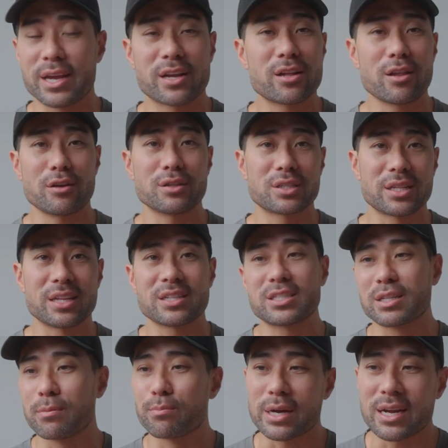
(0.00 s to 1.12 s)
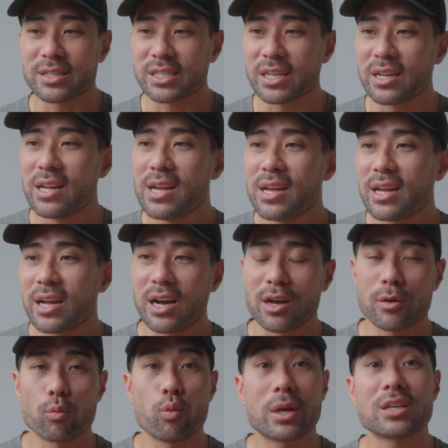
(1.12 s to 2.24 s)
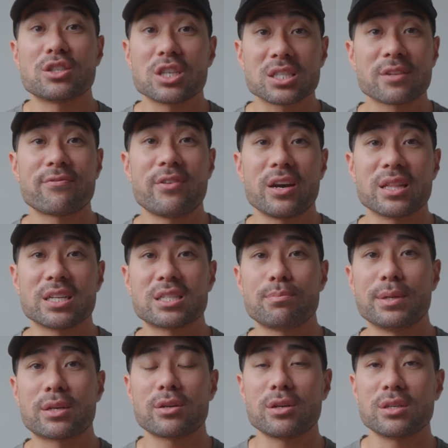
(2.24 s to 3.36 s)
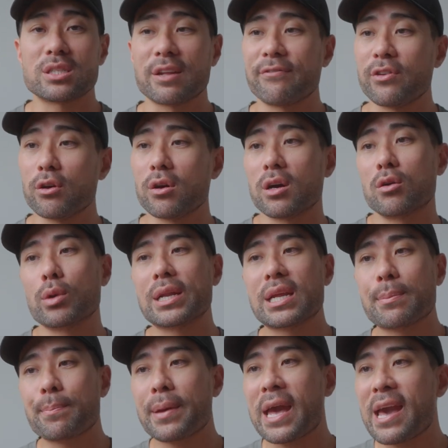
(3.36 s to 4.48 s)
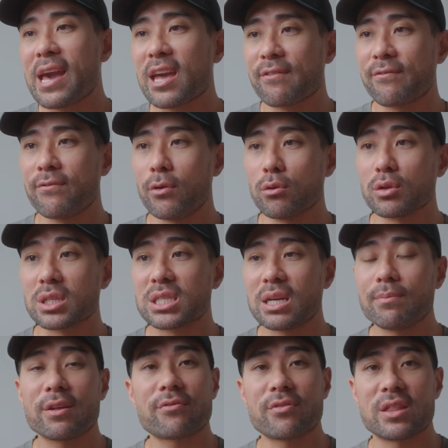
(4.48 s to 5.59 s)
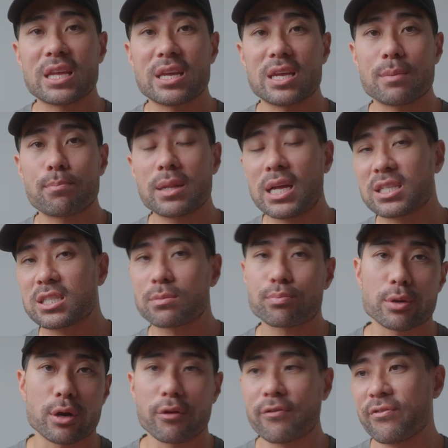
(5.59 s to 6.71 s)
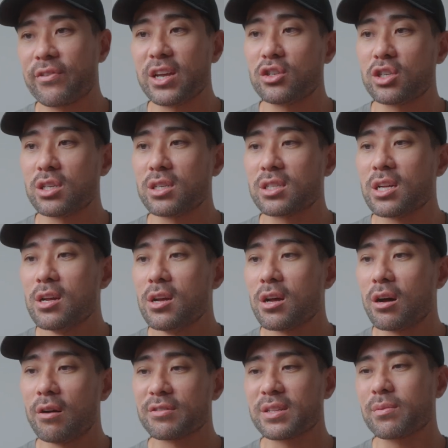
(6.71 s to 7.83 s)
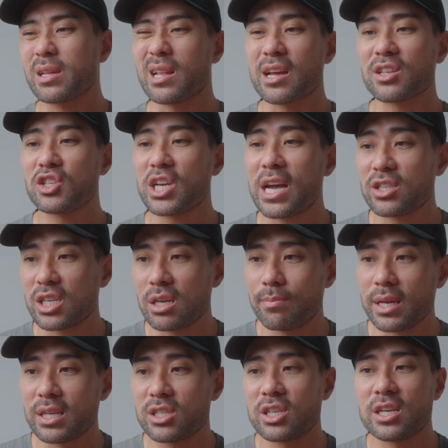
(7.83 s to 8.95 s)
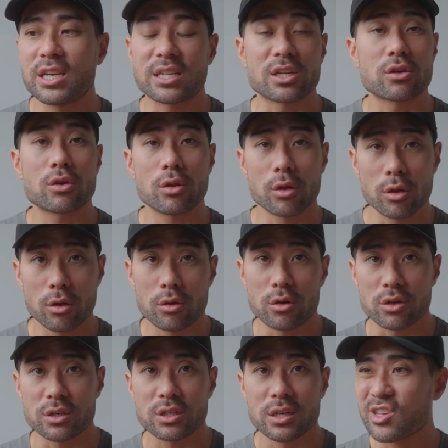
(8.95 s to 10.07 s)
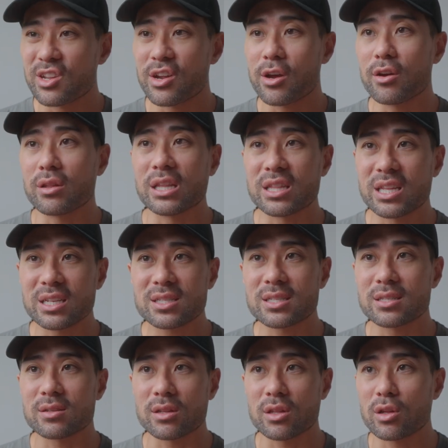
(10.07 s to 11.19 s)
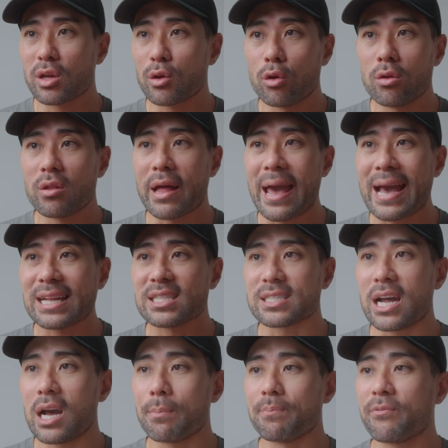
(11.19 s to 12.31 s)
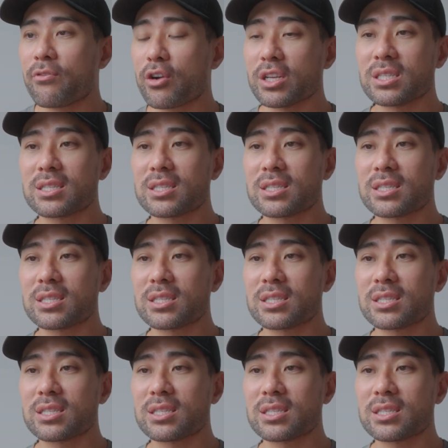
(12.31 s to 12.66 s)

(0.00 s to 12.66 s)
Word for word: and close this browser, I want to justify this because if you're already paying for some of the Plus Pro features of something like ChatGPT and Claude, you know, this all adds up. For